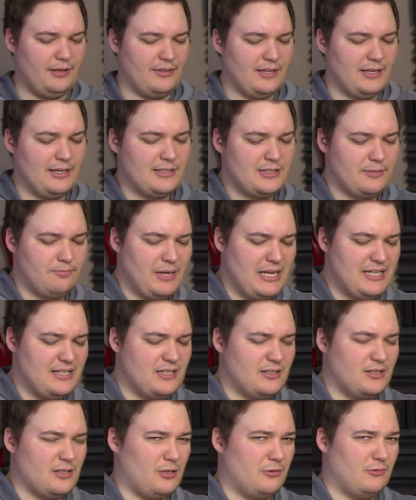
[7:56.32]
think it's a bass
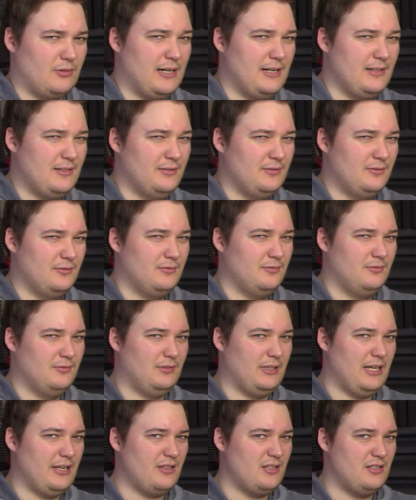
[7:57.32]
guitar, right?
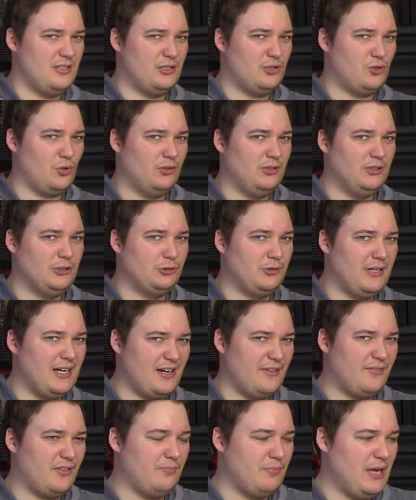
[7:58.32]
Like the distorted
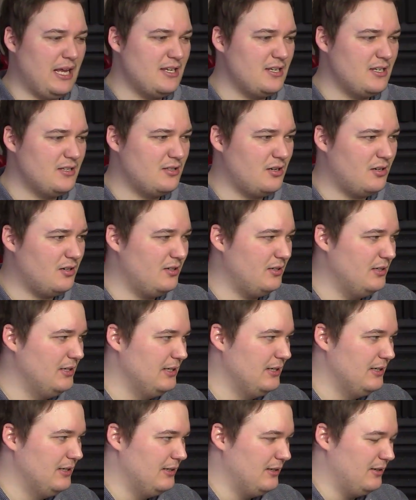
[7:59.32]
track of the bass guitar.
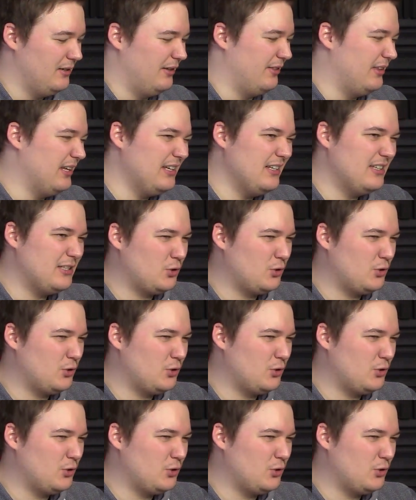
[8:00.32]
I think it's